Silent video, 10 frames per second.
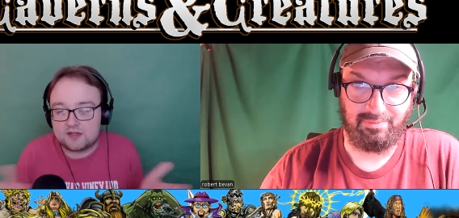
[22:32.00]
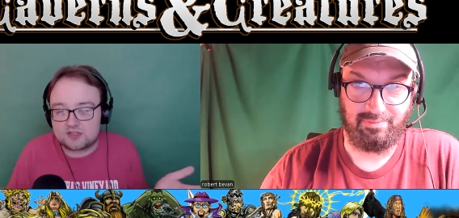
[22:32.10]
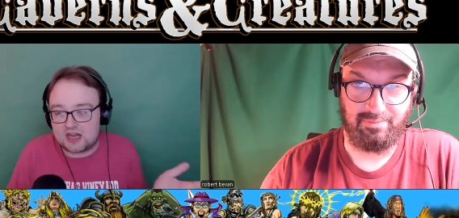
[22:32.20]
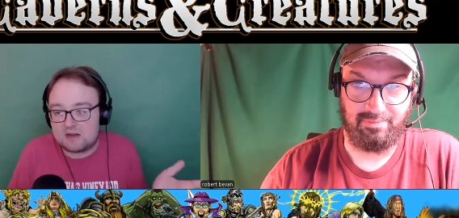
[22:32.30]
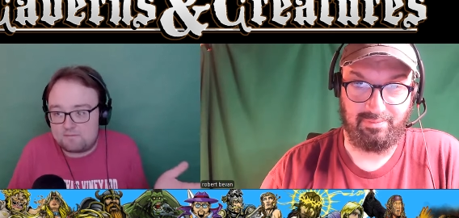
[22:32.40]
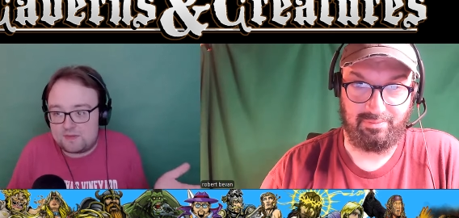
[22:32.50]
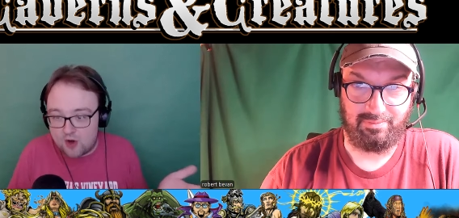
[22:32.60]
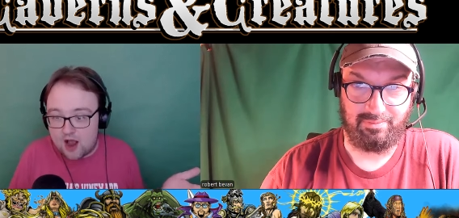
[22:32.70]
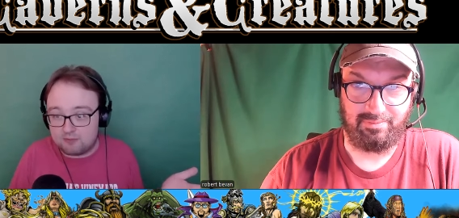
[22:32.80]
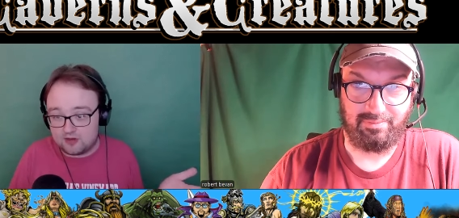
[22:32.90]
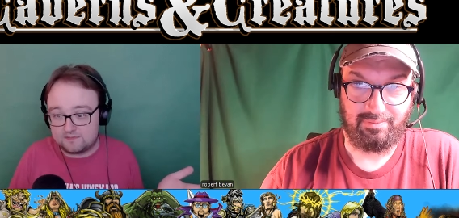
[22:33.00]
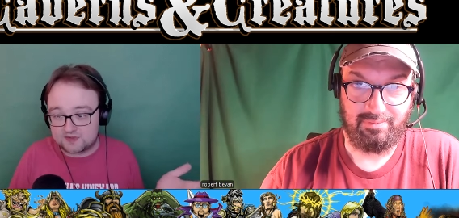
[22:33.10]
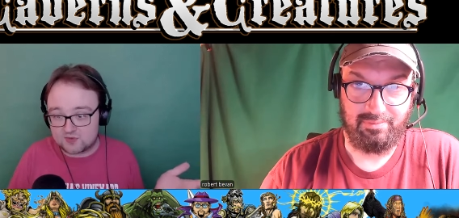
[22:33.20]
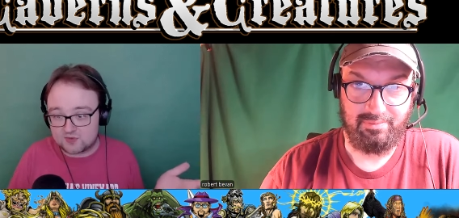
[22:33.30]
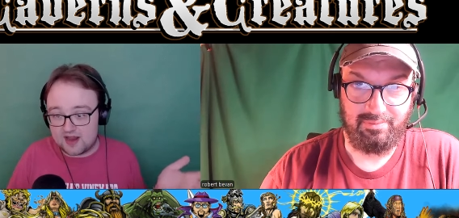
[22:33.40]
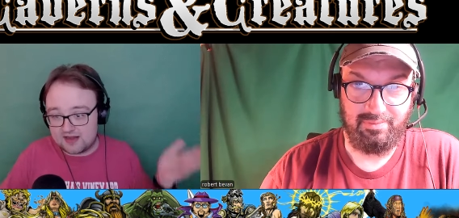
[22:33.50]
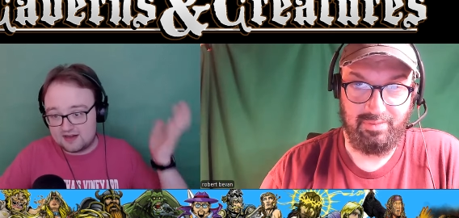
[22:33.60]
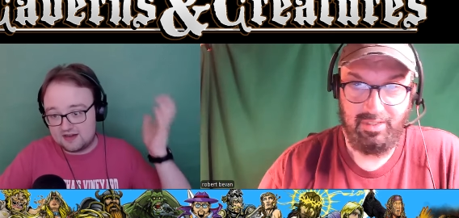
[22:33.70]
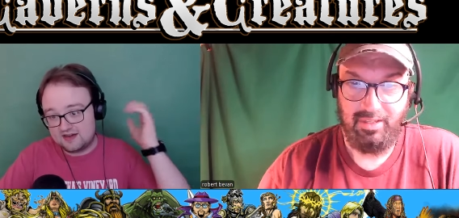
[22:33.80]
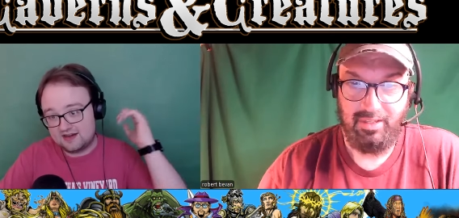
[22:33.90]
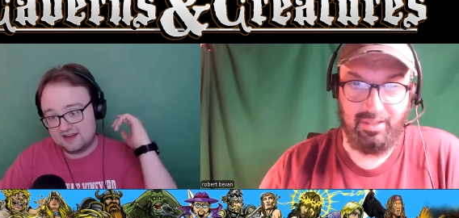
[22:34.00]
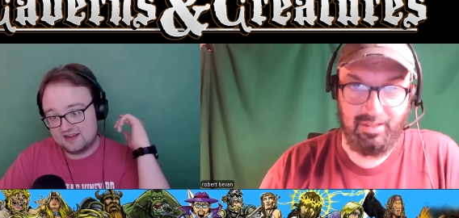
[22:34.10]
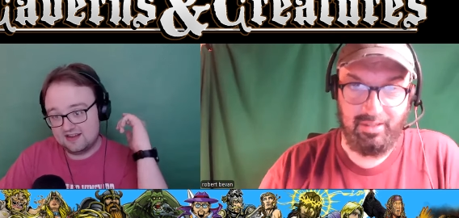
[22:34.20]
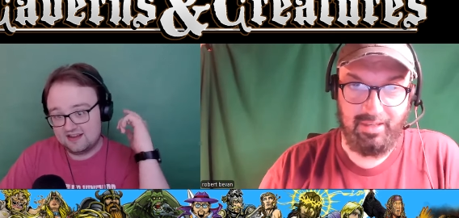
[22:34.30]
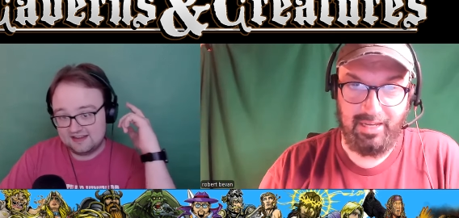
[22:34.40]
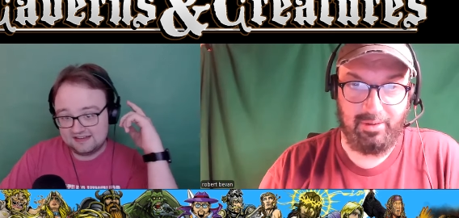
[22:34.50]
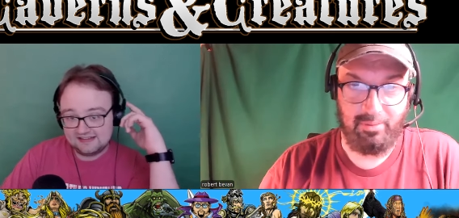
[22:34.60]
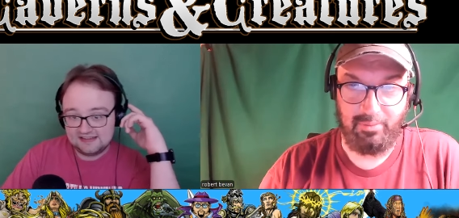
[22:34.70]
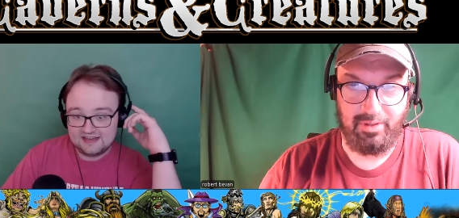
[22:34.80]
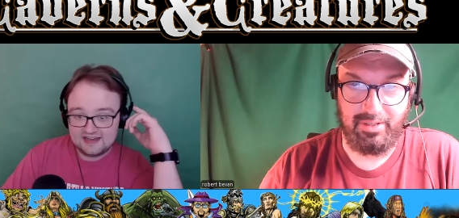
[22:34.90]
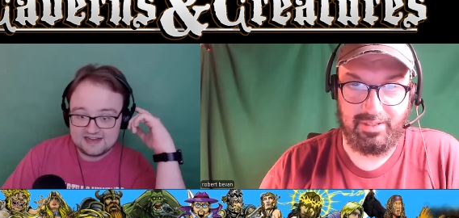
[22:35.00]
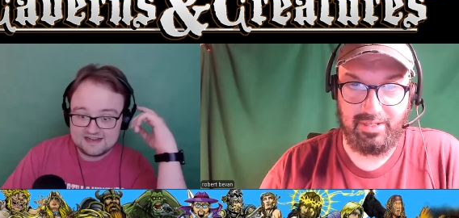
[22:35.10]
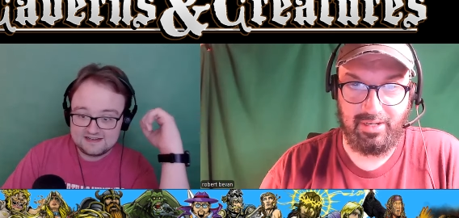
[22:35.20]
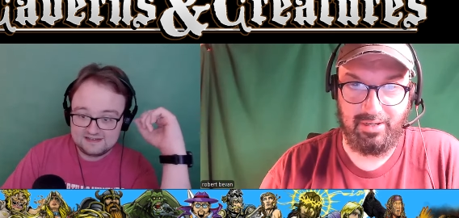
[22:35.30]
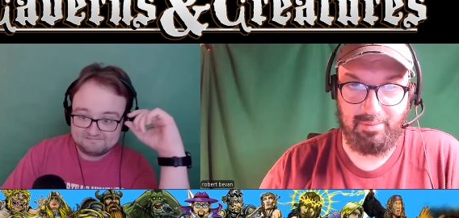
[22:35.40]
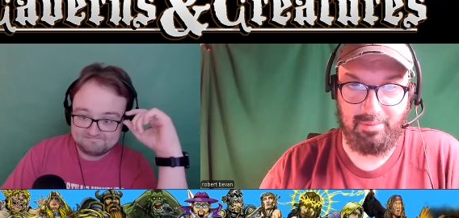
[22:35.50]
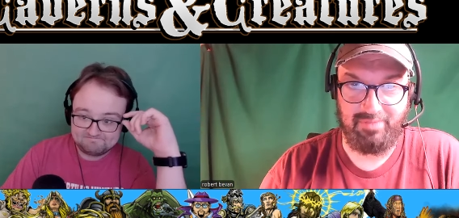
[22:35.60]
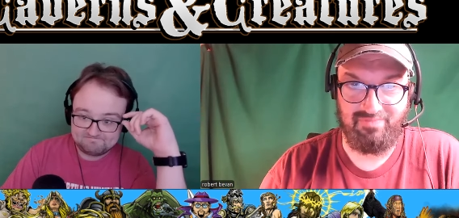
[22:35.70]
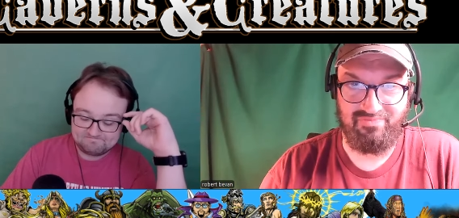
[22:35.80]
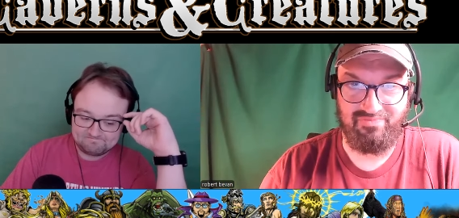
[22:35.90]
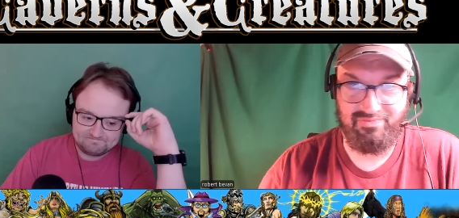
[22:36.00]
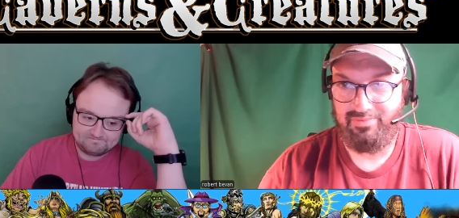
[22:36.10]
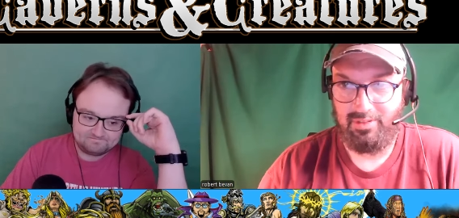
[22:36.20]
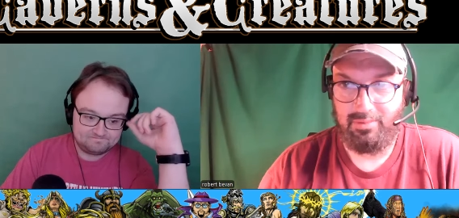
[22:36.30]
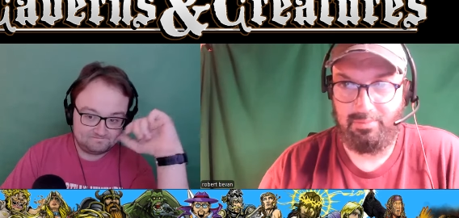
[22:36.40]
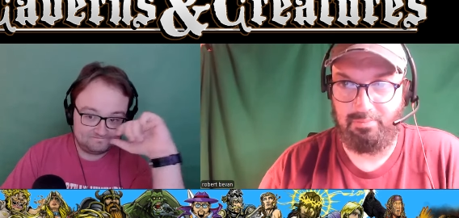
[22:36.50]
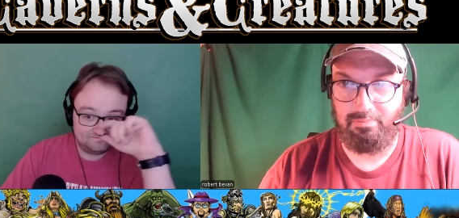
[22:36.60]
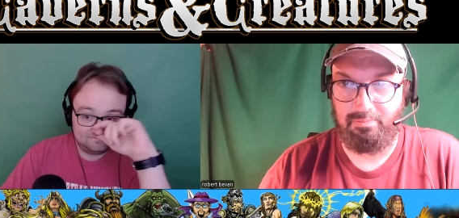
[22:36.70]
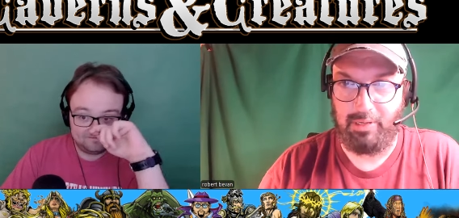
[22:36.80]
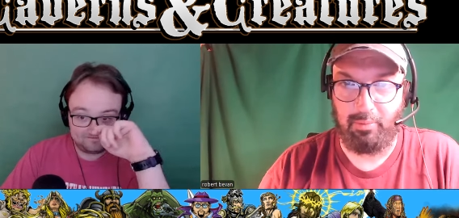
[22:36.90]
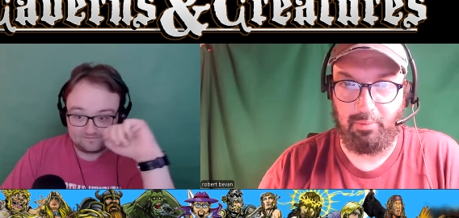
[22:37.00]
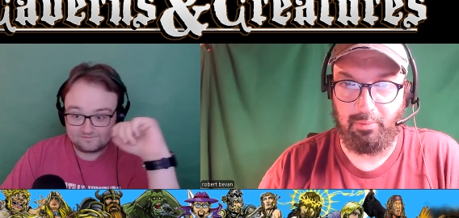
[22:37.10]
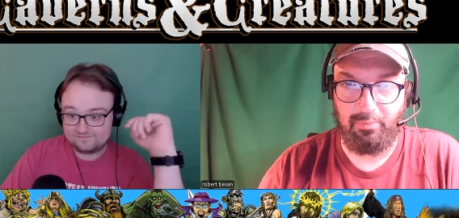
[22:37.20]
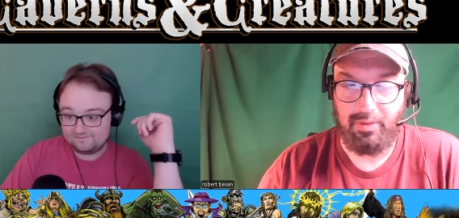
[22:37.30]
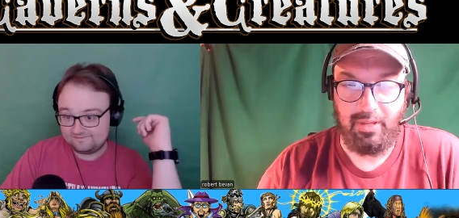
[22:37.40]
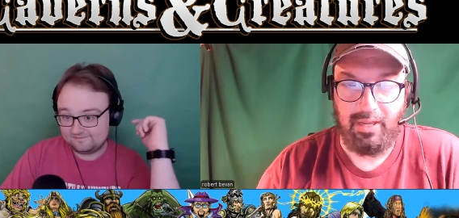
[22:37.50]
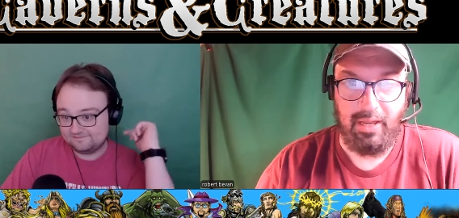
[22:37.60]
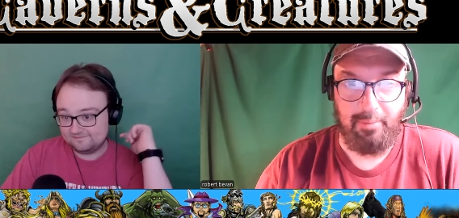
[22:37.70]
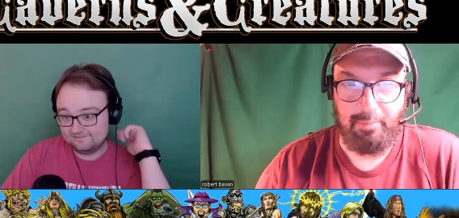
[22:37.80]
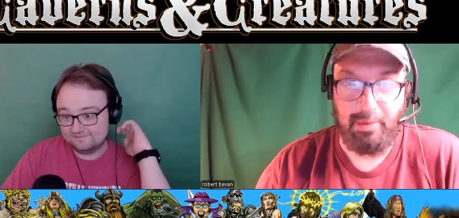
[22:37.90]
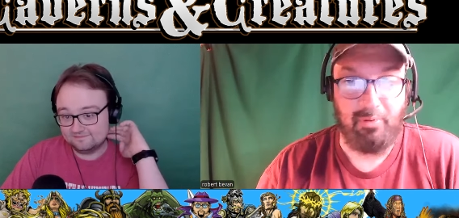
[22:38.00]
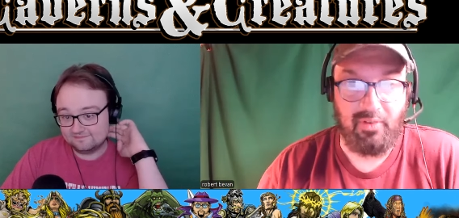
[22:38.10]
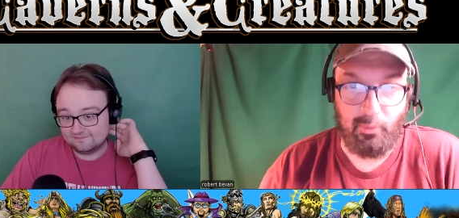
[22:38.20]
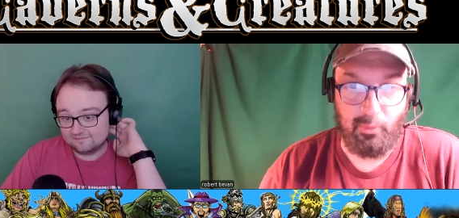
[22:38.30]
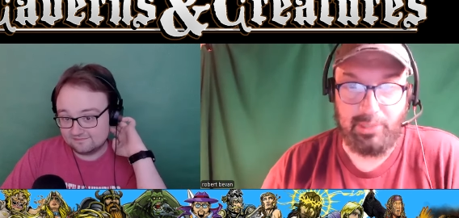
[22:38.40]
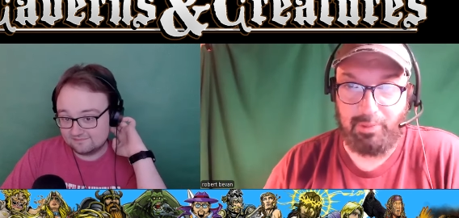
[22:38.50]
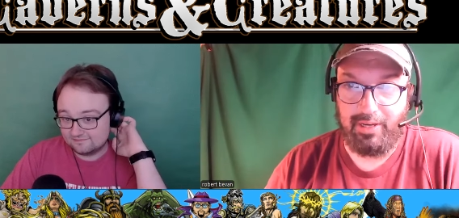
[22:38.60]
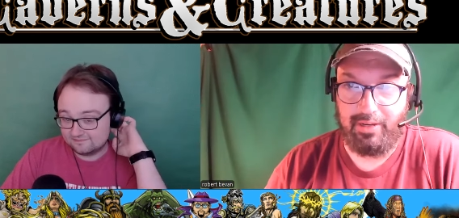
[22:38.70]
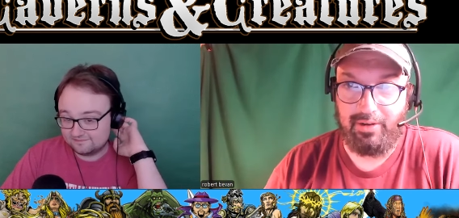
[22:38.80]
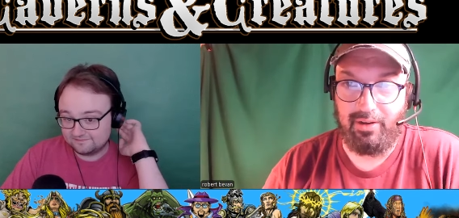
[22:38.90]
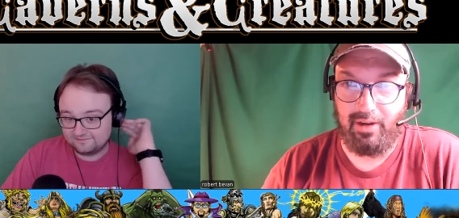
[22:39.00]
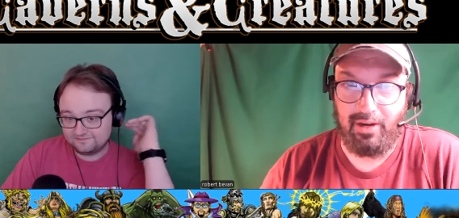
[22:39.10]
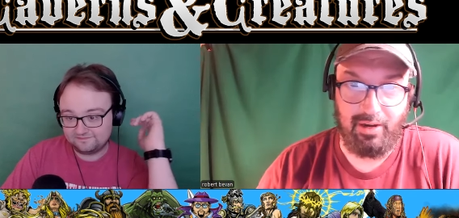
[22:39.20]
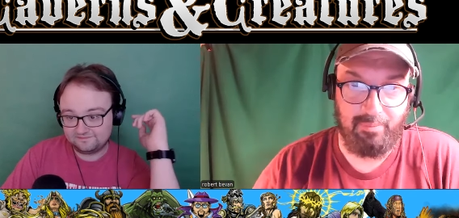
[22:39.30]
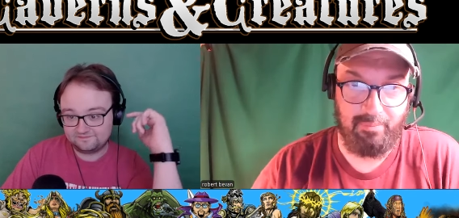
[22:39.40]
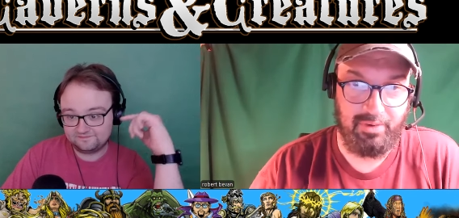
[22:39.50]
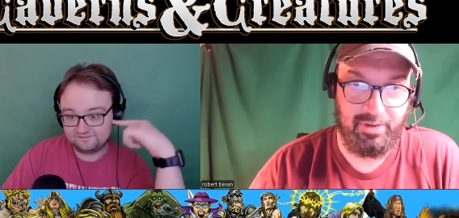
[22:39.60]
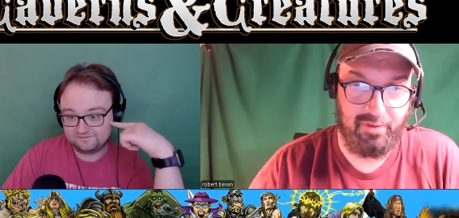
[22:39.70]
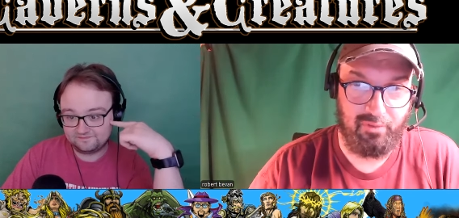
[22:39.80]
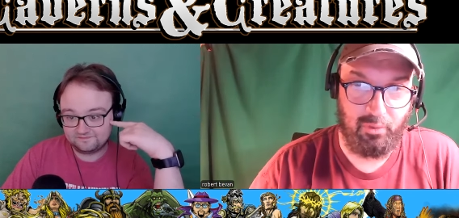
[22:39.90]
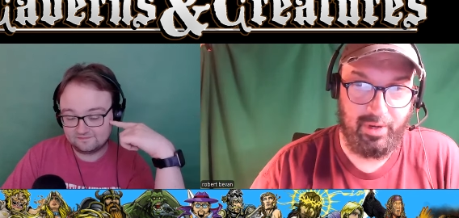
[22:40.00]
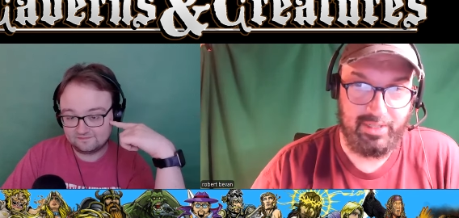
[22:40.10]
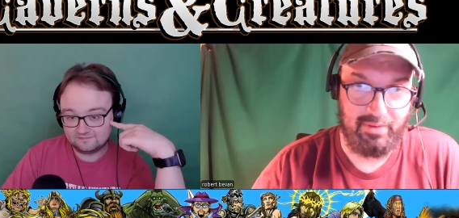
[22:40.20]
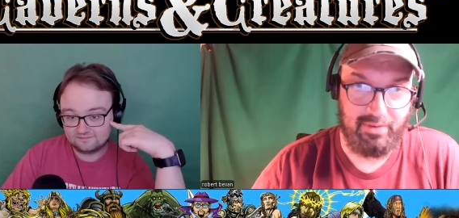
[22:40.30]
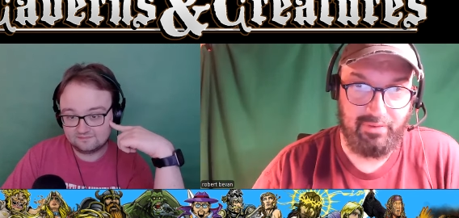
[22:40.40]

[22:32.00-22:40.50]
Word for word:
Speaker 1: there's going to be problems right
Speaker 2: yeah well that's uh, i mean people people have always played uh, different ways.